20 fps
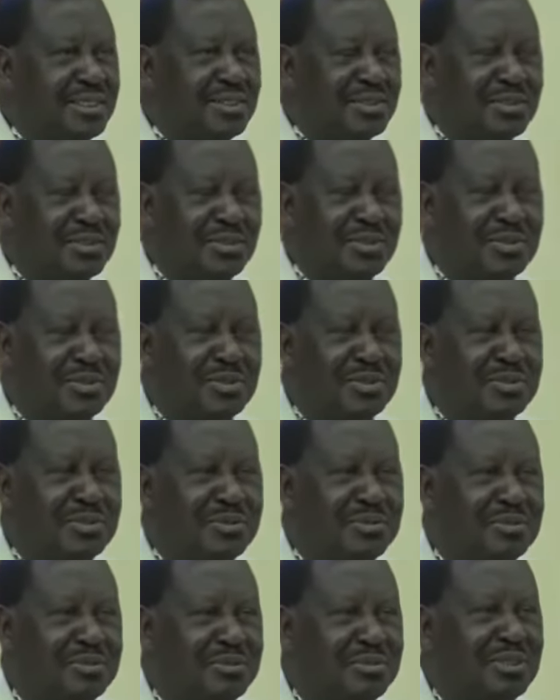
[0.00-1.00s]
you go
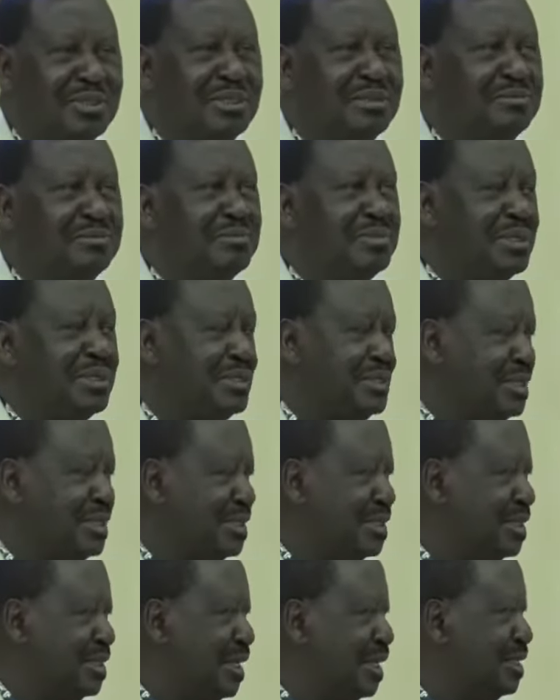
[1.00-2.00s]
to many
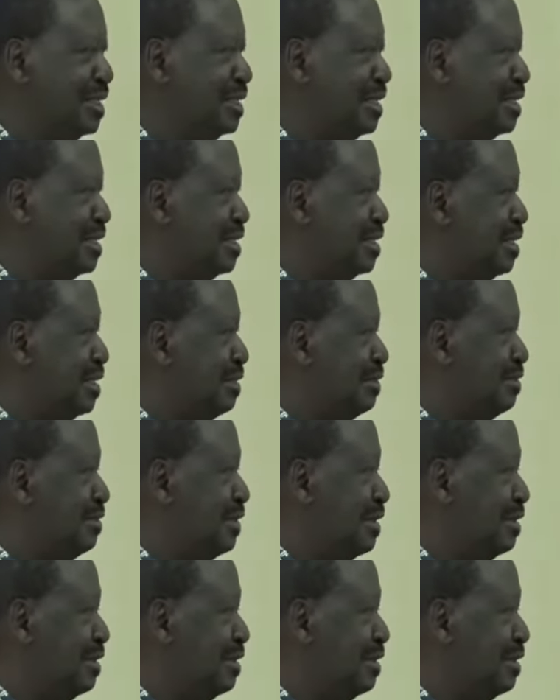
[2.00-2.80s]
places, guns are still